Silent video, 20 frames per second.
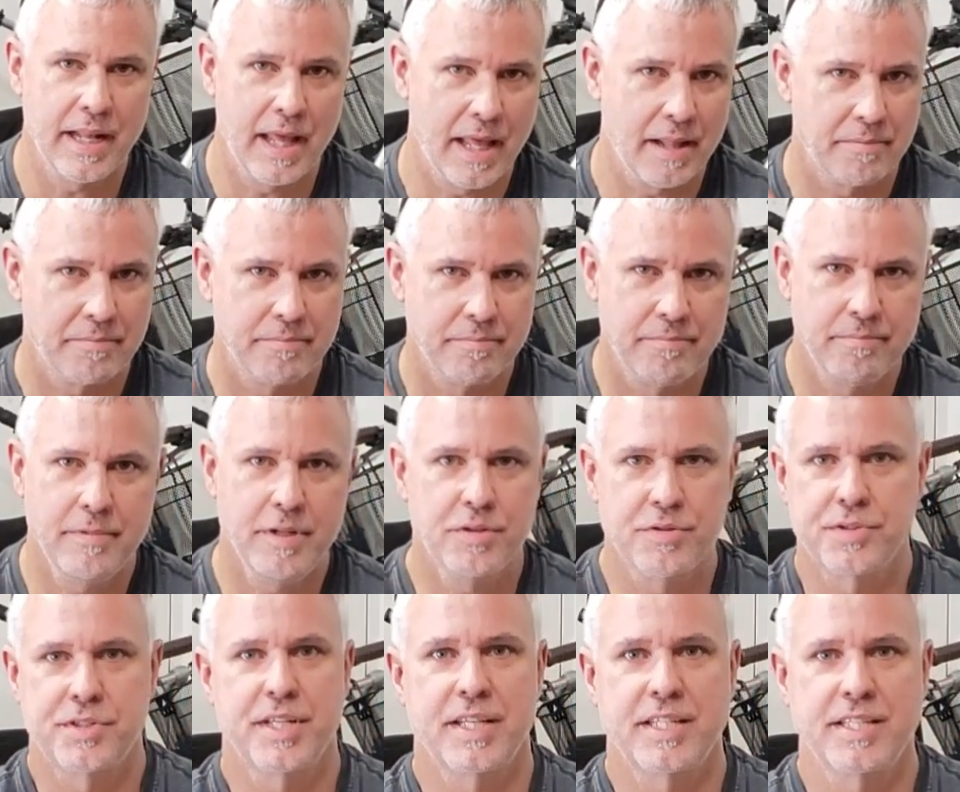at
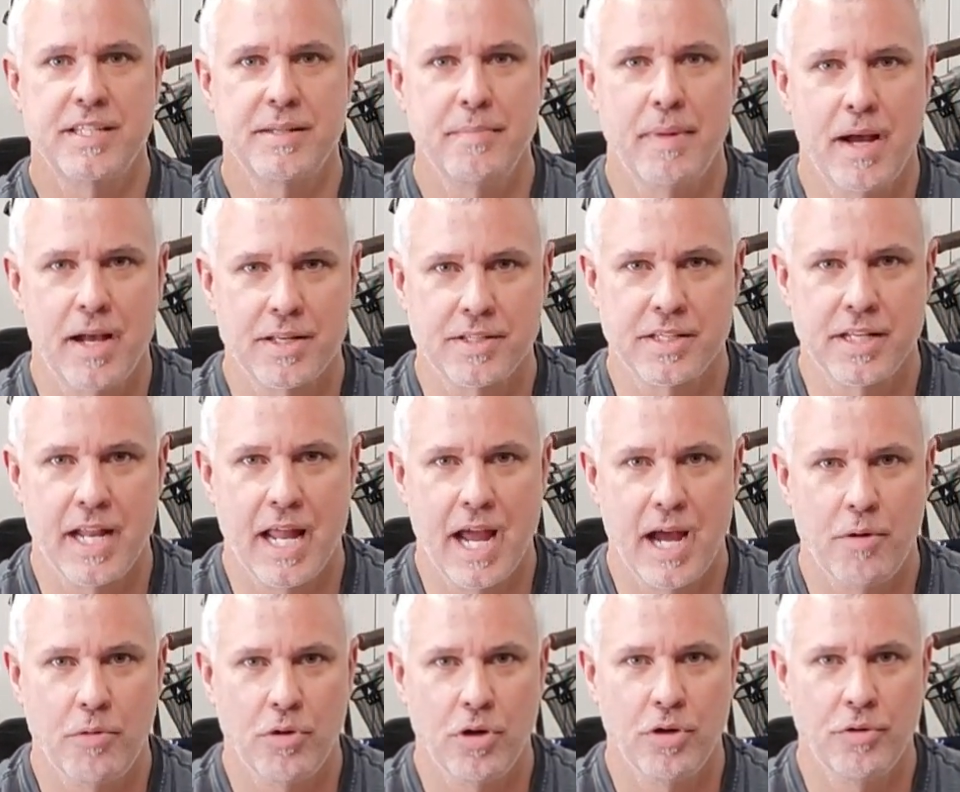60 miles an
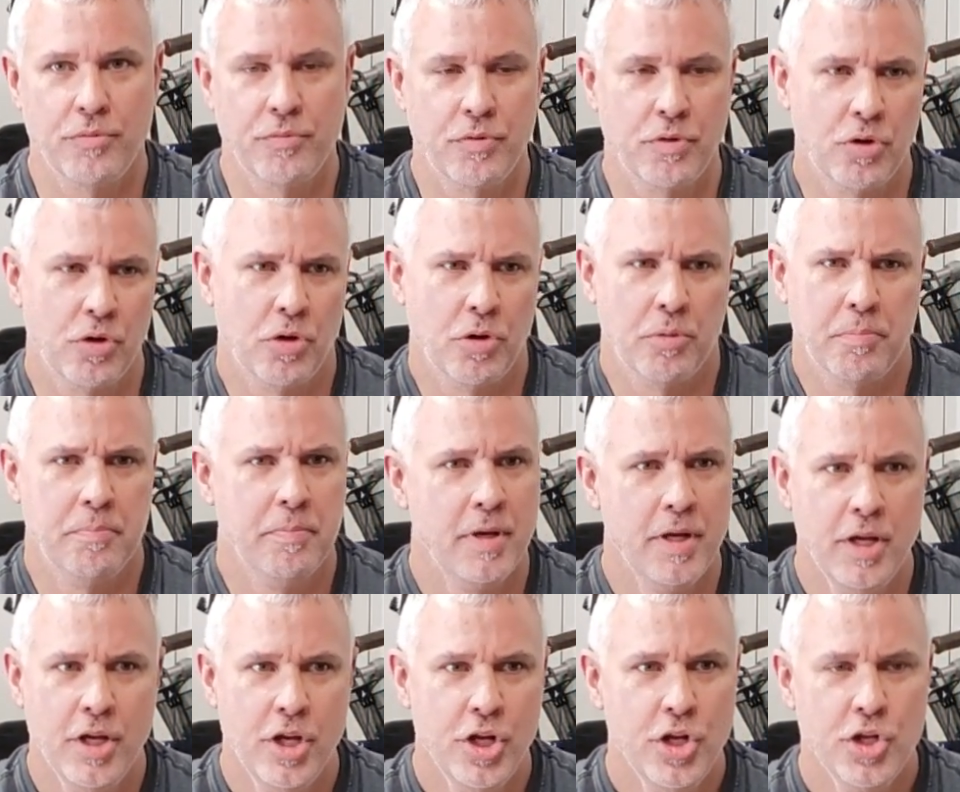hour for
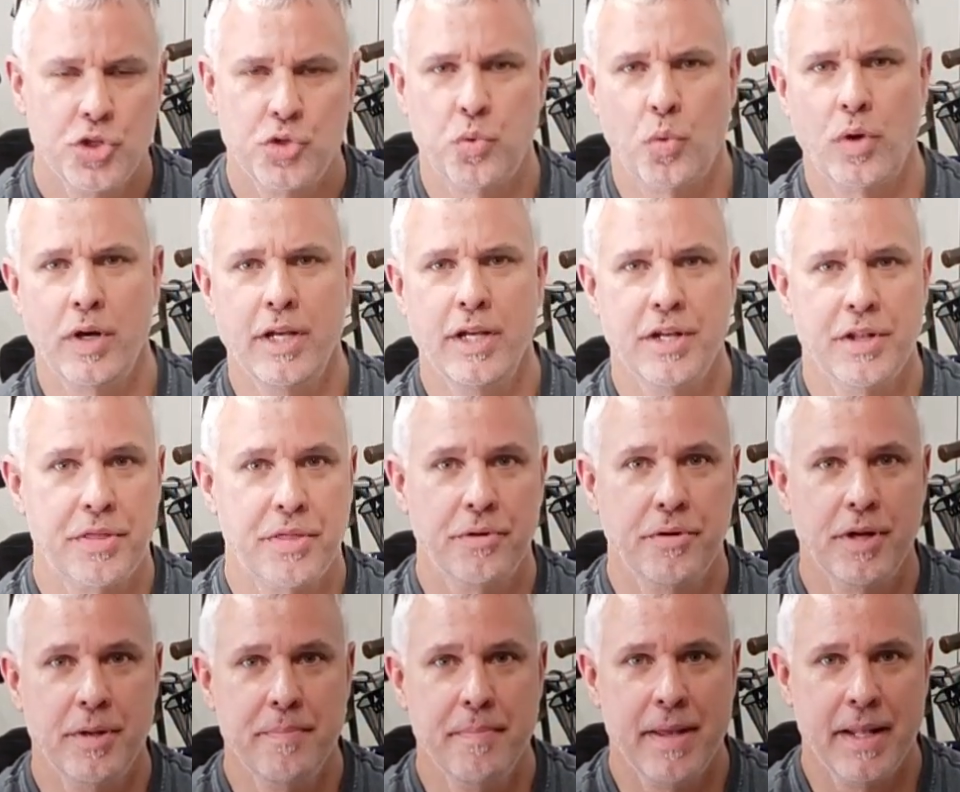20 to
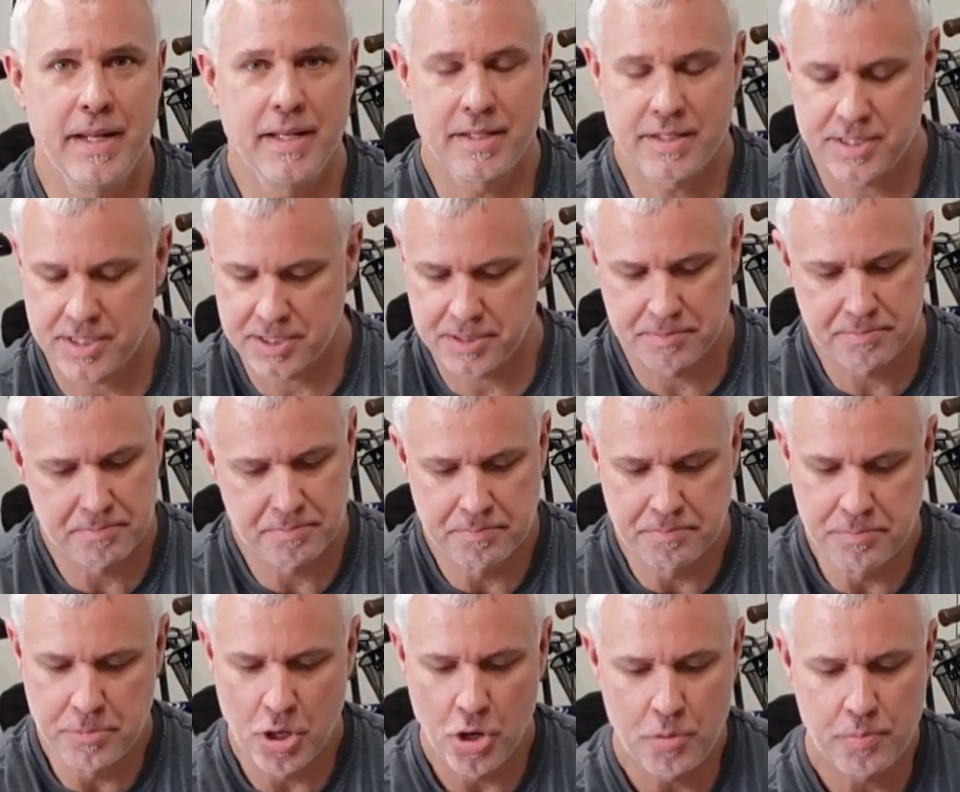30 minutes.
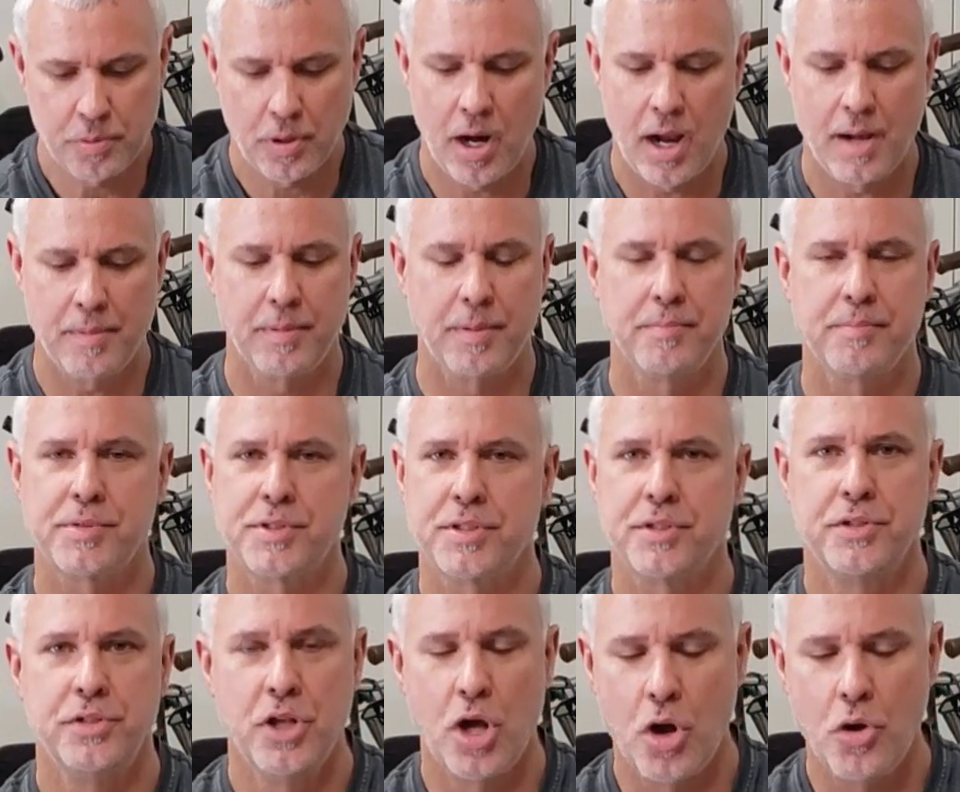No problems,
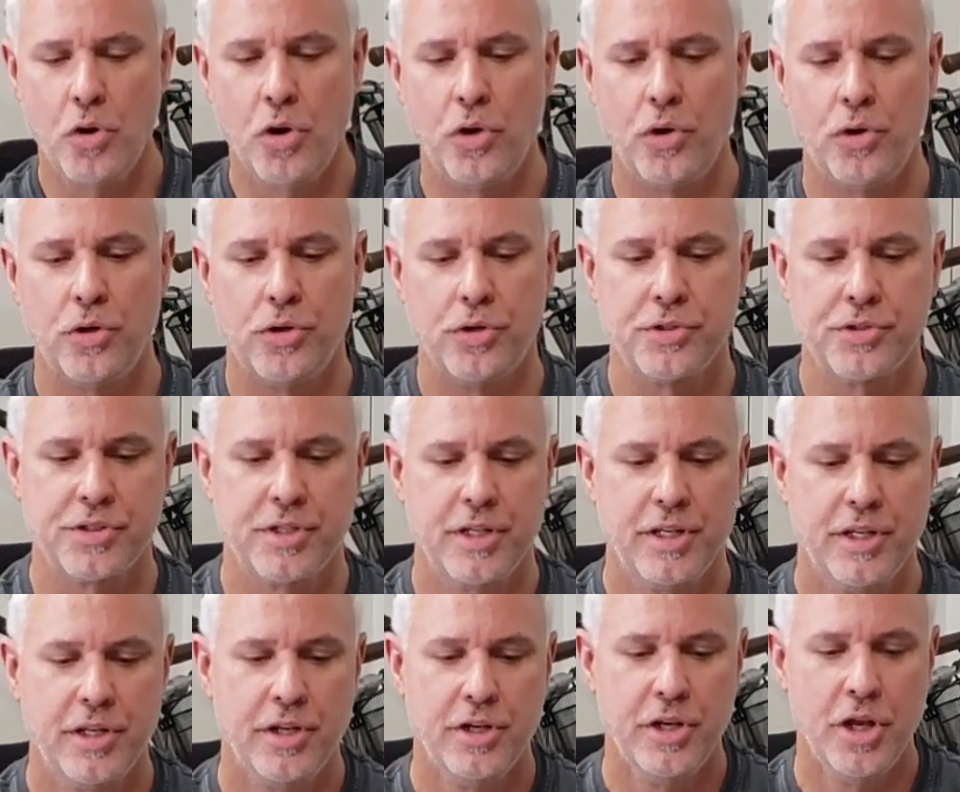no holes,
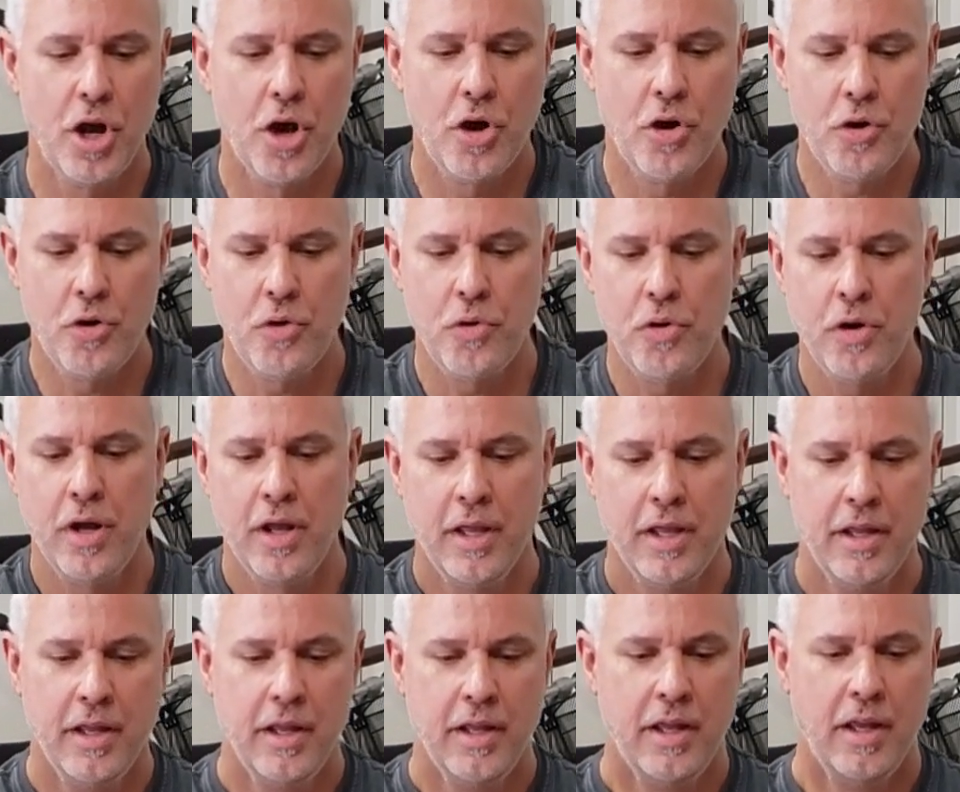no
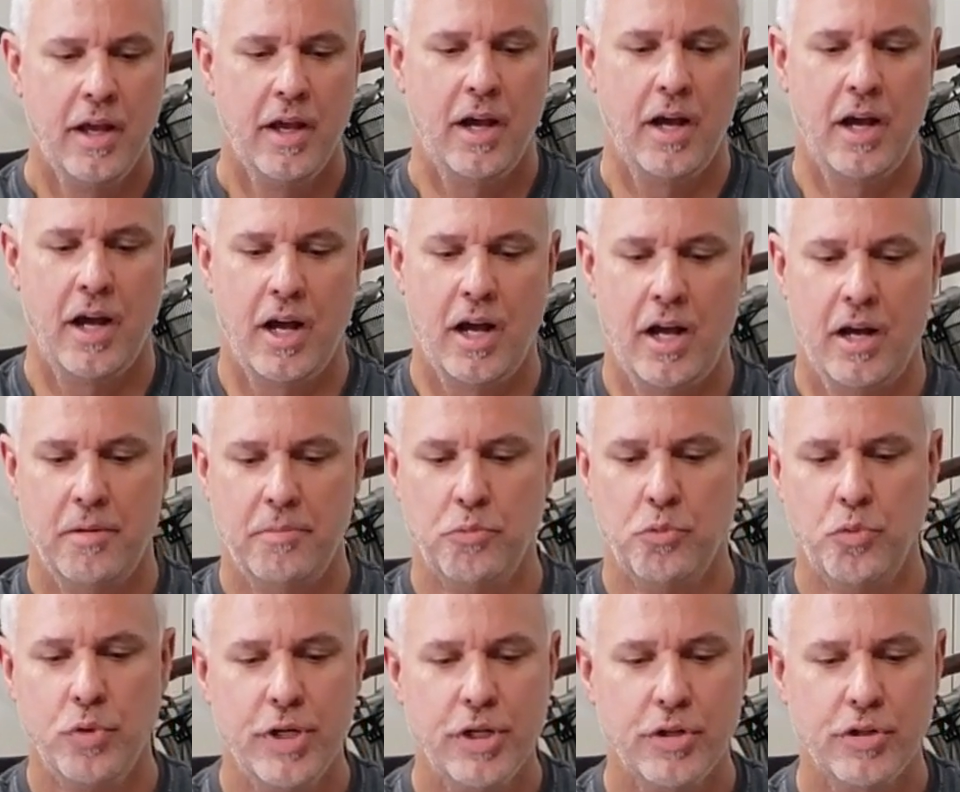
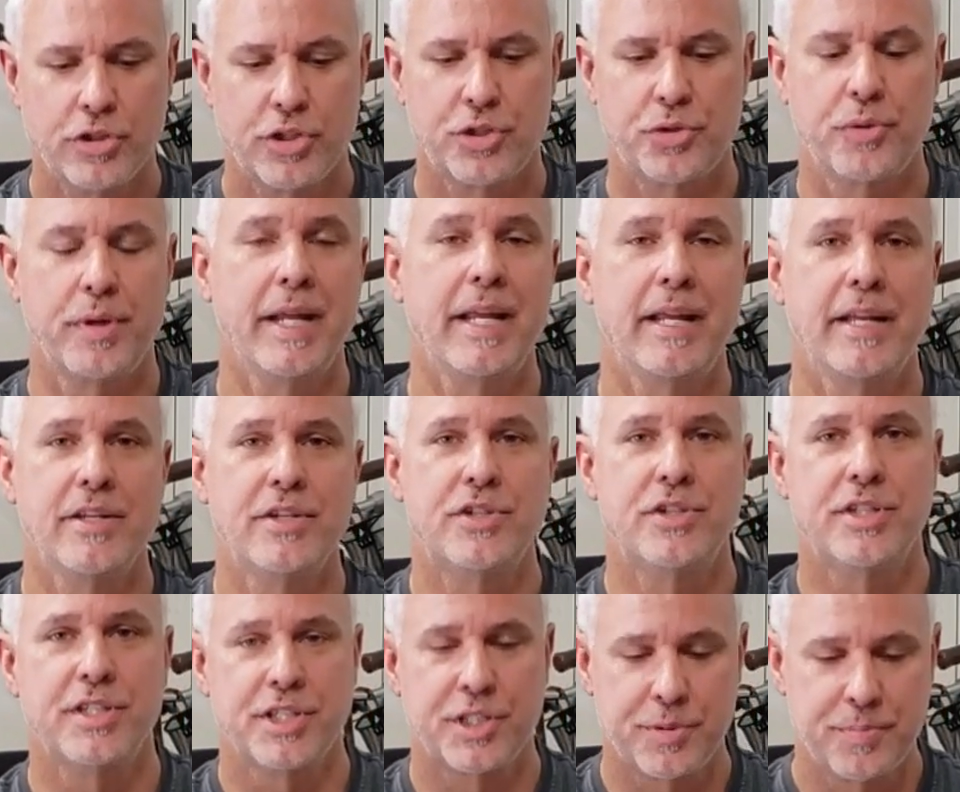real
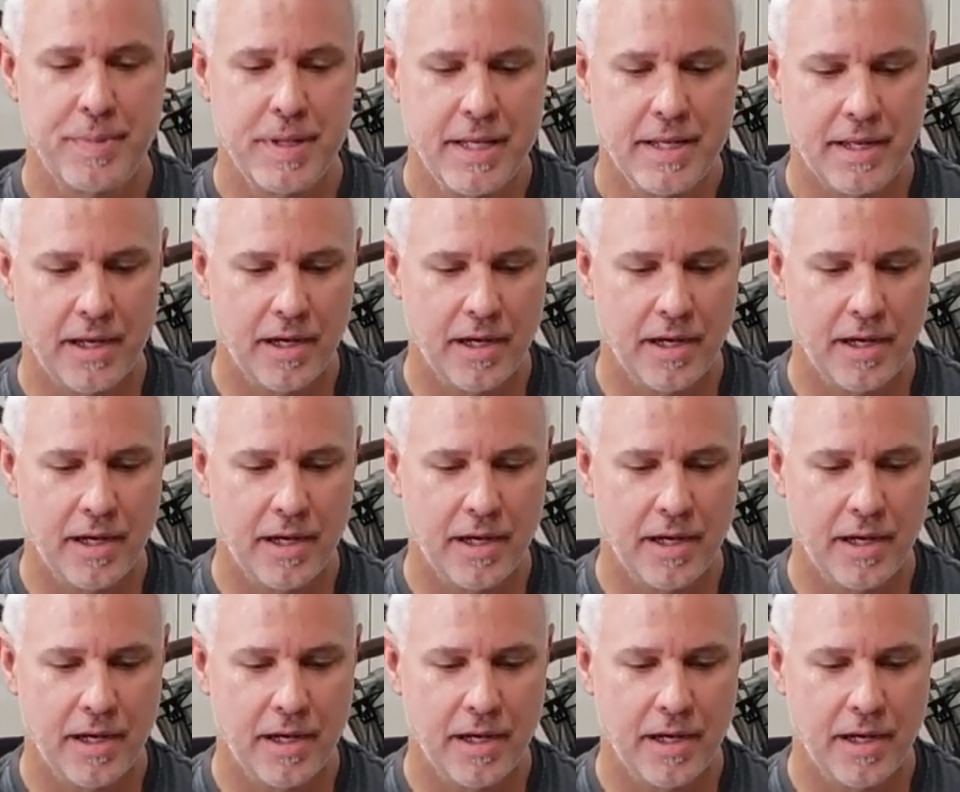shrinkage to speak